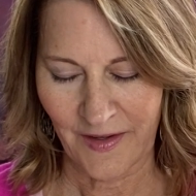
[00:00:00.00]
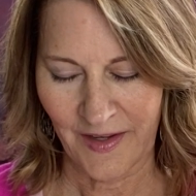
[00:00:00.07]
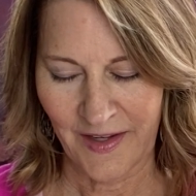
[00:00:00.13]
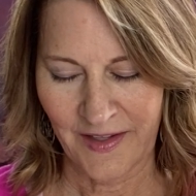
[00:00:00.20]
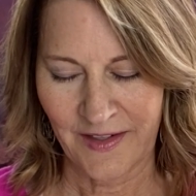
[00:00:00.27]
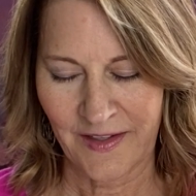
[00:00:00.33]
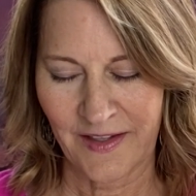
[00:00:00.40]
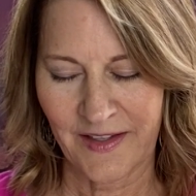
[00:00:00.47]

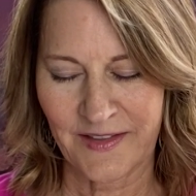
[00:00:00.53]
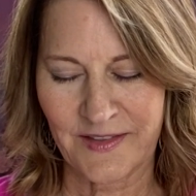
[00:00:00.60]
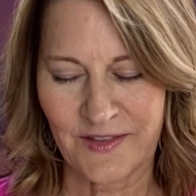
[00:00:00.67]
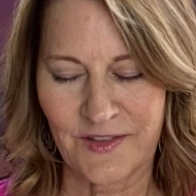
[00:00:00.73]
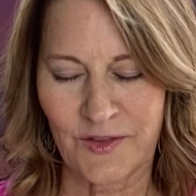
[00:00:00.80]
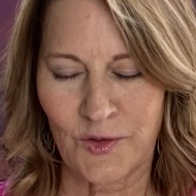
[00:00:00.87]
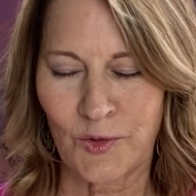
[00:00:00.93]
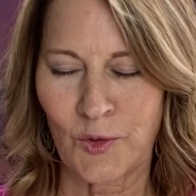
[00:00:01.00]
And it's
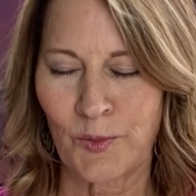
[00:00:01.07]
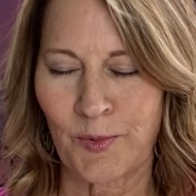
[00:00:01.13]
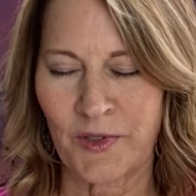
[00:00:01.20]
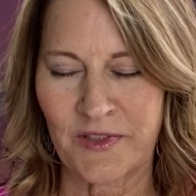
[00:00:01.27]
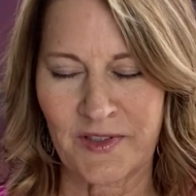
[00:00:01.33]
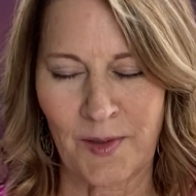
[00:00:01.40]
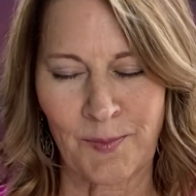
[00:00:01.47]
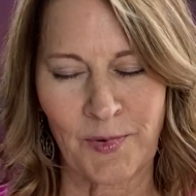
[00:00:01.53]
super
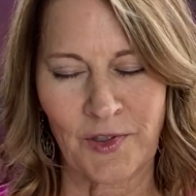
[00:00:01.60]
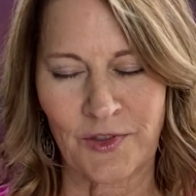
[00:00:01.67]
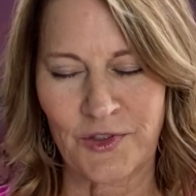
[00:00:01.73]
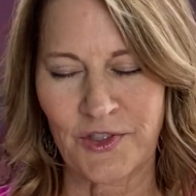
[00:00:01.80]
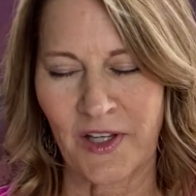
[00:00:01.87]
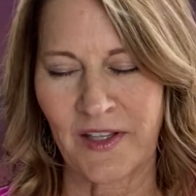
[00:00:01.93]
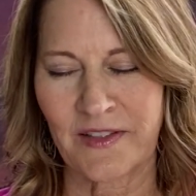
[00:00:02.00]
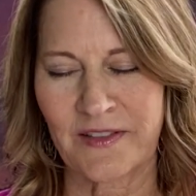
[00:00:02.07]
simple,
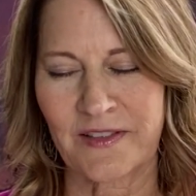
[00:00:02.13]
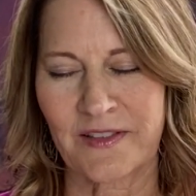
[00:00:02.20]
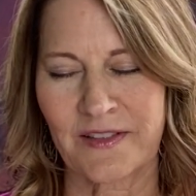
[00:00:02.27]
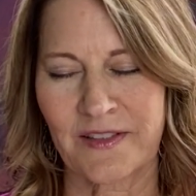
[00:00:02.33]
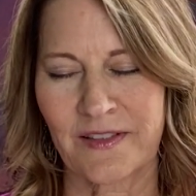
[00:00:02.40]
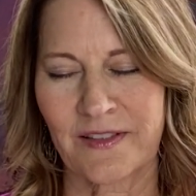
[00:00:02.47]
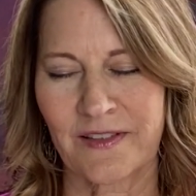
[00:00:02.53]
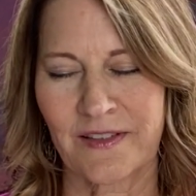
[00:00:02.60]

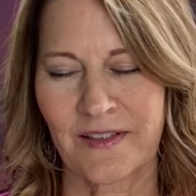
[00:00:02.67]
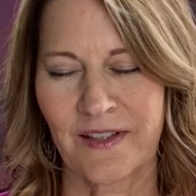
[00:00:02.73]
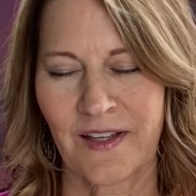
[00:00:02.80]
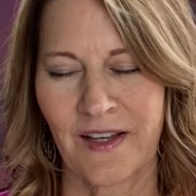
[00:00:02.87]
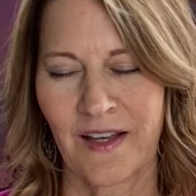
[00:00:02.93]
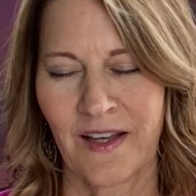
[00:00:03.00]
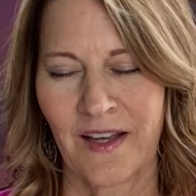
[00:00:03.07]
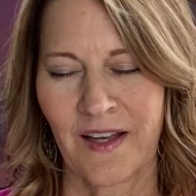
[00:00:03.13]
just
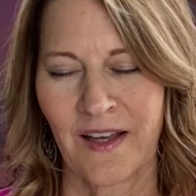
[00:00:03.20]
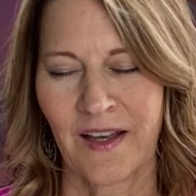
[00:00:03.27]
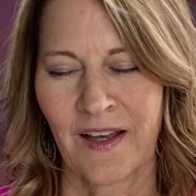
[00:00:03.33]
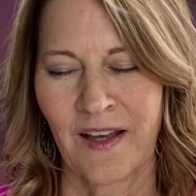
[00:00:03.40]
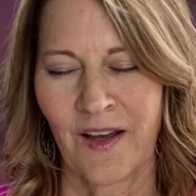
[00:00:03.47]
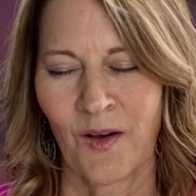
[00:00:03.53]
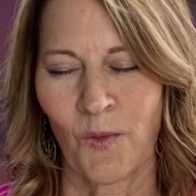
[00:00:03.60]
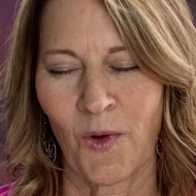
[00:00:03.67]

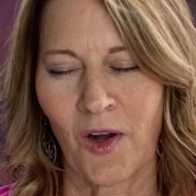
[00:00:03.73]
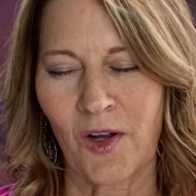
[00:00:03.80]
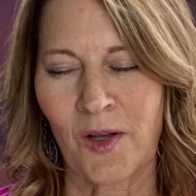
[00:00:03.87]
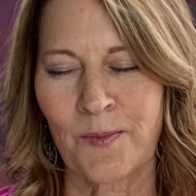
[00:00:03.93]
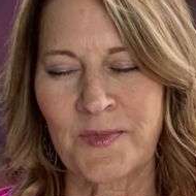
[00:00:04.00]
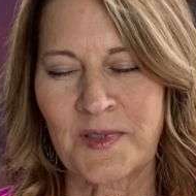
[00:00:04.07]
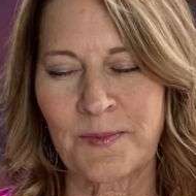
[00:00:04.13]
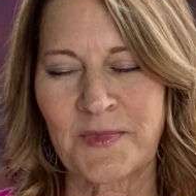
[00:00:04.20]

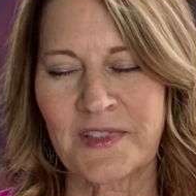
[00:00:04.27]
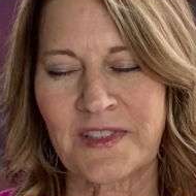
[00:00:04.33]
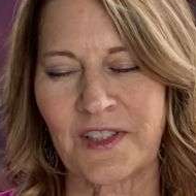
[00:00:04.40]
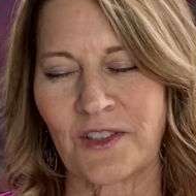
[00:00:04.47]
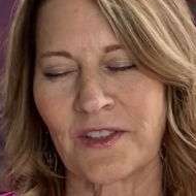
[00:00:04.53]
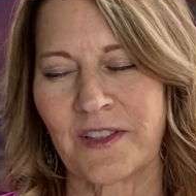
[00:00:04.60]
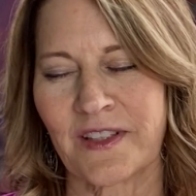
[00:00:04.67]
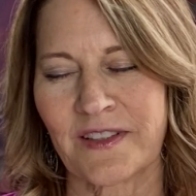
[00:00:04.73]
welcome some
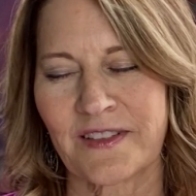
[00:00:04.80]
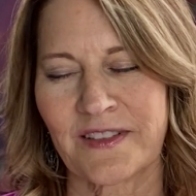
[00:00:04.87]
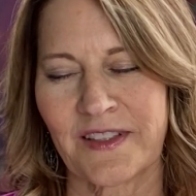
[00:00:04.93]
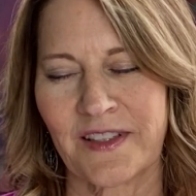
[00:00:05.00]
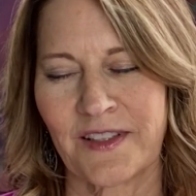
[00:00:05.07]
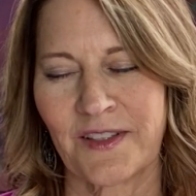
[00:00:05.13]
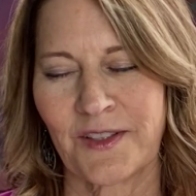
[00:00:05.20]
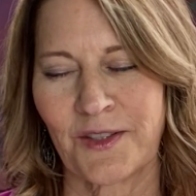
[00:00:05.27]
stillness
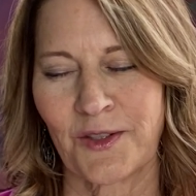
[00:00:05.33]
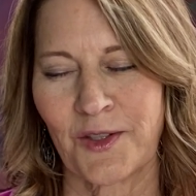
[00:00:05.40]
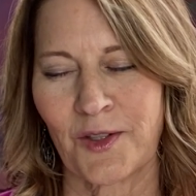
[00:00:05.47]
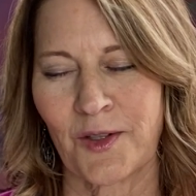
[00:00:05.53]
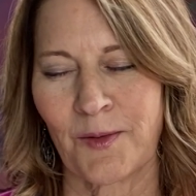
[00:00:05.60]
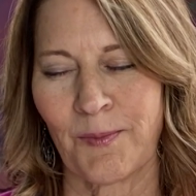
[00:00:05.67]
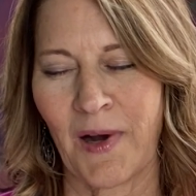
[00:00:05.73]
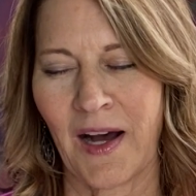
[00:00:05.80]
into
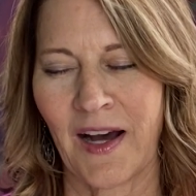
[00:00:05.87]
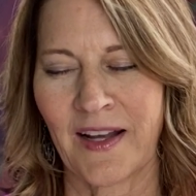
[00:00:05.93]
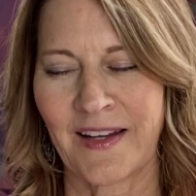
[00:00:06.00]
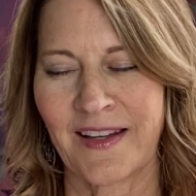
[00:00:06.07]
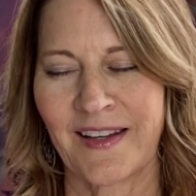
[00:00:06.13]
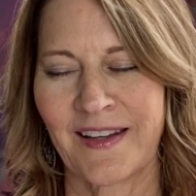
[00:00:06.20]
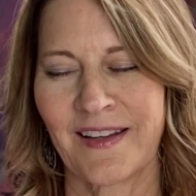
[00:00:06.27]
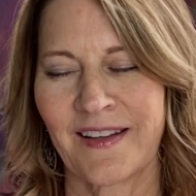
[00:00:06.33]
your
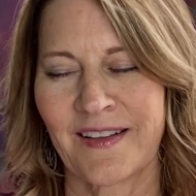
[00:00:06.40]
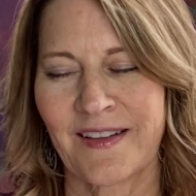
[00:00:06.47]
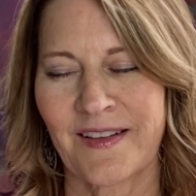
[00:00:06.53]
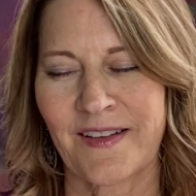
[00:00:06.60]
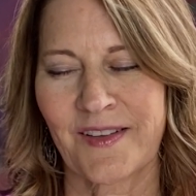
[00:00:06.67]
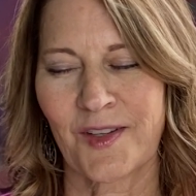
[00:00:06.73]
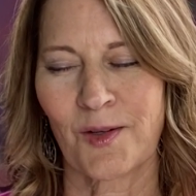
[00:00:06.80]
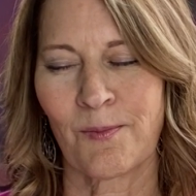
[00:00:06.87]
body.
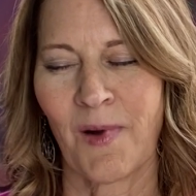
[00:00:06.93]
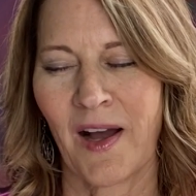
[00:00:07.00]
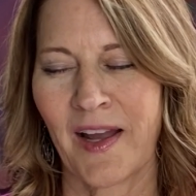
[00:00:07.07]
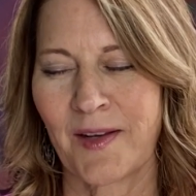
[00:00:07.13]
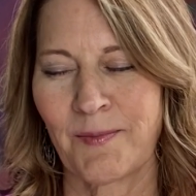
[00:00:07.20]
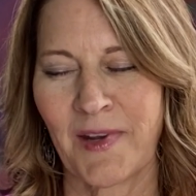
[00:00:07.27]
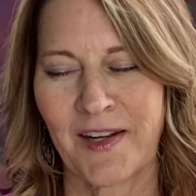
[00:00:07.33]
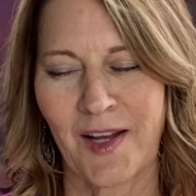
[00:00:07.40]
Your
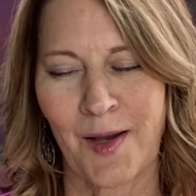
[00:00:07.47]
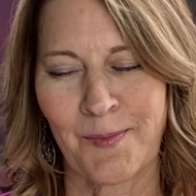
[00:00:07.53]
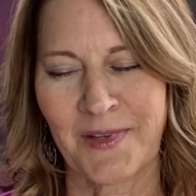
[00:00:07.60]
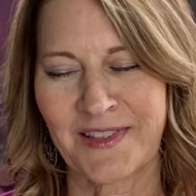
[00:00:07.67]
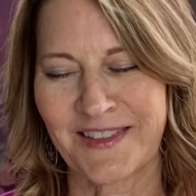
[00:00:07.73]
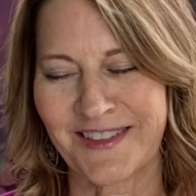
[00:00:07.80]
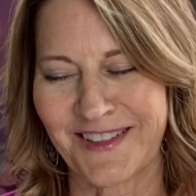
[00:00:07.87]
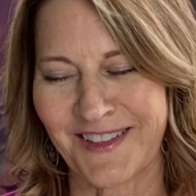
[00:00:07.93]
mind may not be
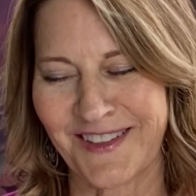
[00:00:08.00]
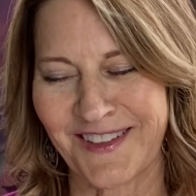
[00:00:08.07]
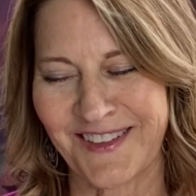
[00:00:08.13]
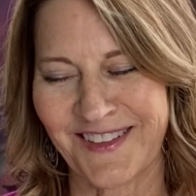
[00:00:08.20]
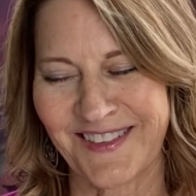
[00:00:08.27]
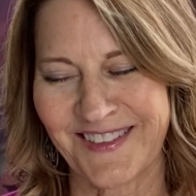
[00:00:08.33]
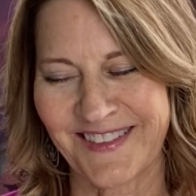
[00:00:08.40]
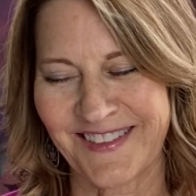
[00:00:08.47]

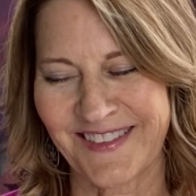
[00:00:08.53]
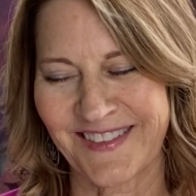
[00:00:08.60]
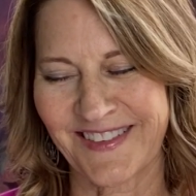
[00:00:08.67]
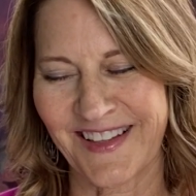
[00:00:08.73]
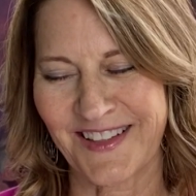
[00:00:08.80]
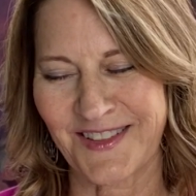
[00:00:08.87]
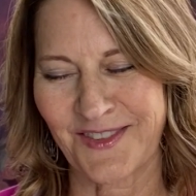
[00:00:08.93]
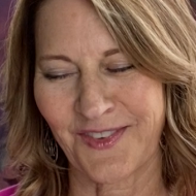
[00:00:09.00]
still,
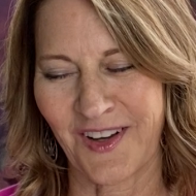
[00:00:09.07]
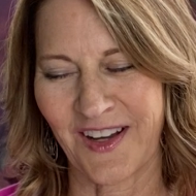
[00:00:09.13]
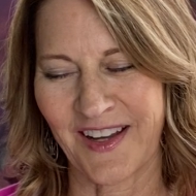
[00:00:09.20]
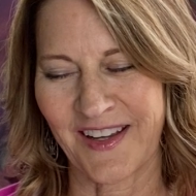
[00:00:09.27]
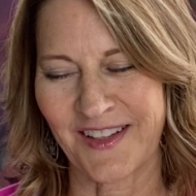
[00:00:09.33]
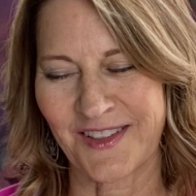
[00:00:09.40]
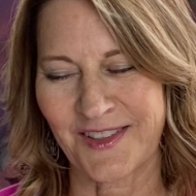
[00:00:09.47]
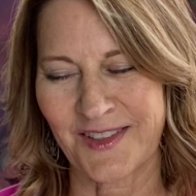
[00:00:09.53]
that's
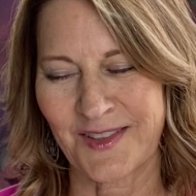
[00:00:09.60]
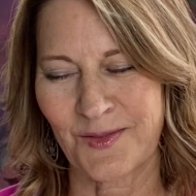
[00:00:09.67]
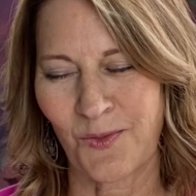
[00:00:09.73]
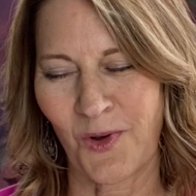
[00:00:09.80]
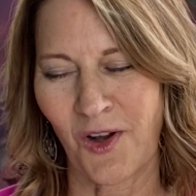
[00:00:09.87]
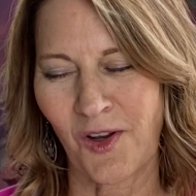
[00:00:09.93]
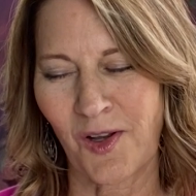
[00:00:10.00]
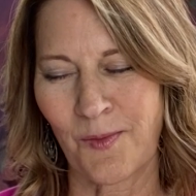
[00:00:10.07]
fine. Just
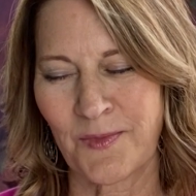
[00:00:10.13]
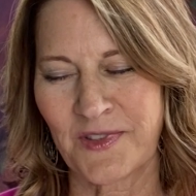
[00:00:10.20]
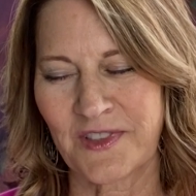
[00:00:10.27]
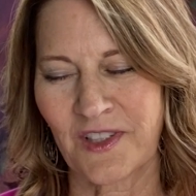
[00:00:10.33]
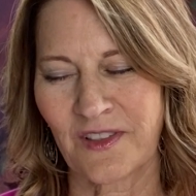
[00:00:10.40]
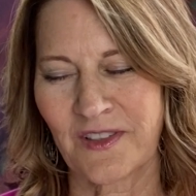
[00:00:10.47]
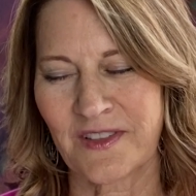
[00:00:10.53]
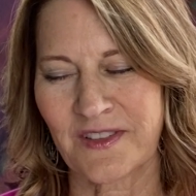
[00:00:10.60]
welcome
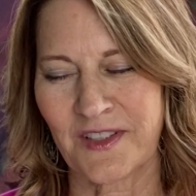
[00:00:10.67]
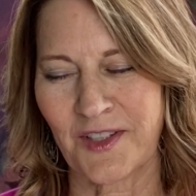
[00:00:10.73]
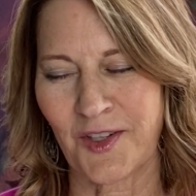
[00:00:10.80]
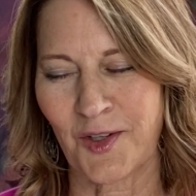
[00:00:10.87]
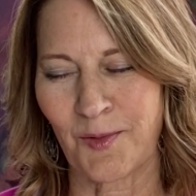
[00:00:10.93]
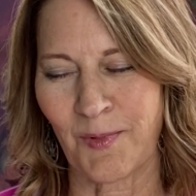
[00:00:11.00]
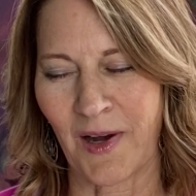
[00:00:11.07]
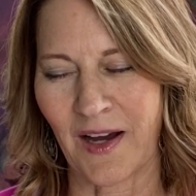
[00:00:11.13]
stillness into
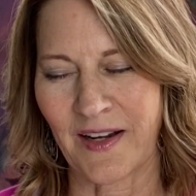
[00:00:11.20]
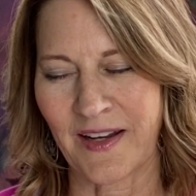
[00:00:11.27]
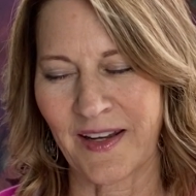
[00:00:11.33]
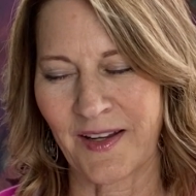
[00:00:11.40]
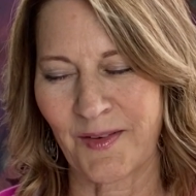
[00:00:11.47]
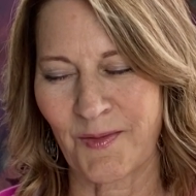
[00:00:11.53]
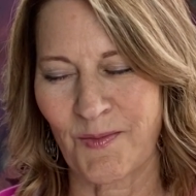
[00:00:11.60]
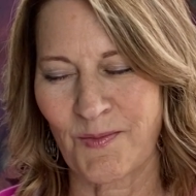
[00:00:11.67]
your
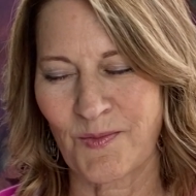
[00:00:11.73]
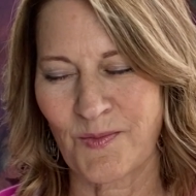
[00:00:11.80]
body.